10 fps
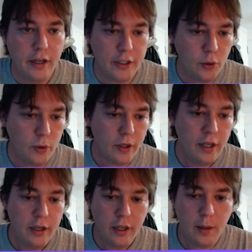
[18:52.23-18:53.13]
Cool.
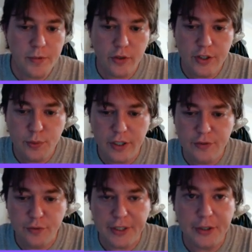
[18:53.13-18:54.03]
So this one is
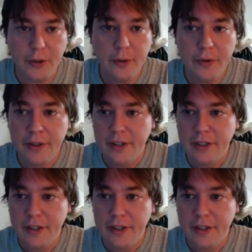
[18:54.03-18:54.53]
from Kiro,